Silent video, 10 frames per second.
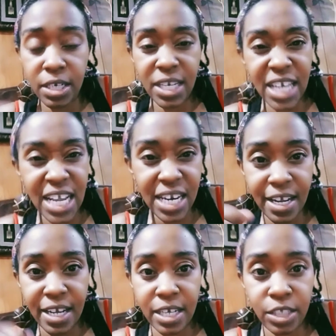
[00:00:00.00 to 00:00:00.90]
kneaded
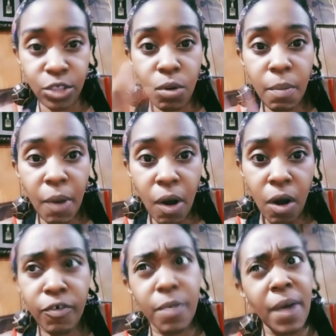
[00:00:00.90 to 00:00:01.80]
it into a ball
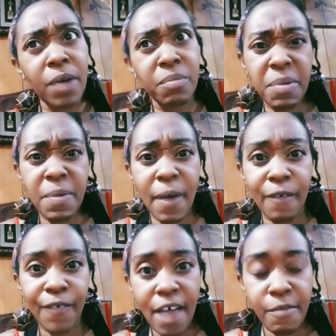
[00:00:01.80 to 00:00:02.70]
for maybe about
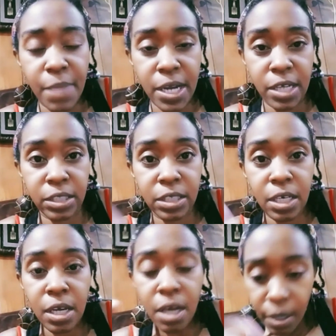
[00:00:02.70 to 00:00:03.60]
5 minutes.
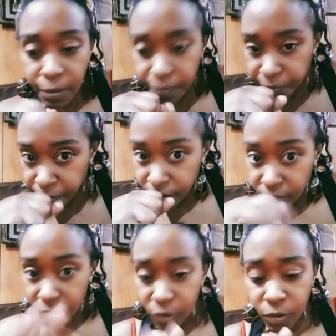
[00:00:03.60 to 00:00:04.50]

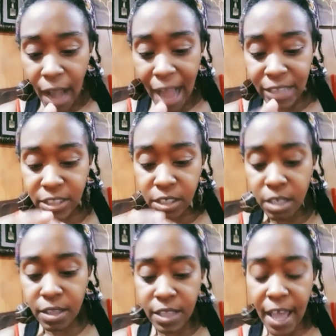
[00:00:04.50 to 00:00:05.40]
I took
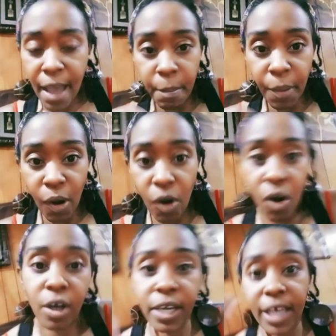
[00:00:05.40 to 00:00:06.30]
that
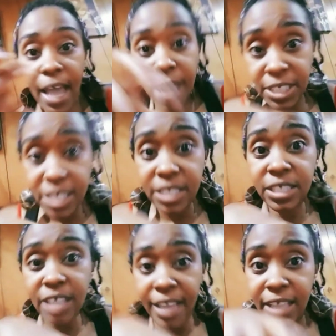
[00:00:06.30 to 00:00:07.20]
ball, kept it
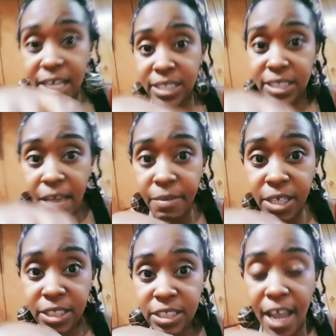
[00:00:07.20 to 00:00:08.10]
inside that same
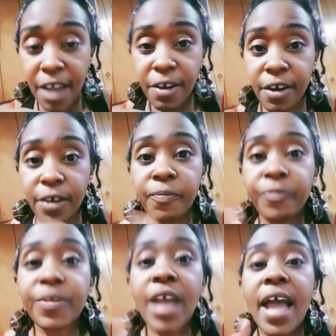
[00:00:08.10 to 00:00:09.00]
container,
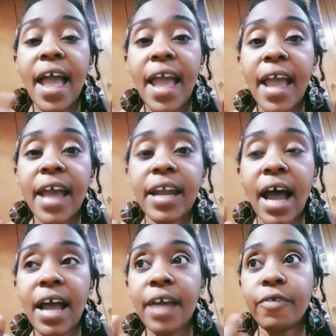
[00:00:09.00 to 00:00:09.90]
and
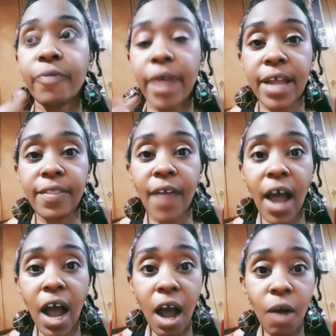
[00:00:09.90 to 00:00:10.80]
I ran the
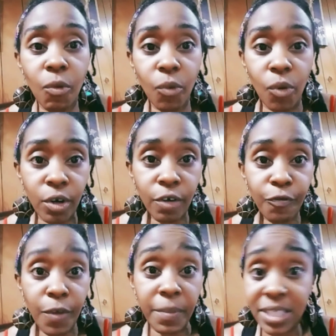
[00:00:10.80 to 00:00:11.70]
hot water
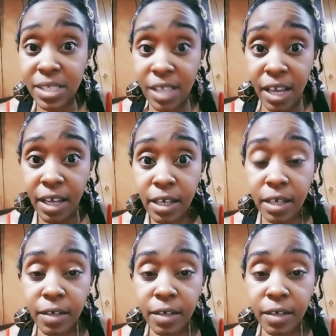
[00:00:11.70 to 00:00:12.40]
from the sink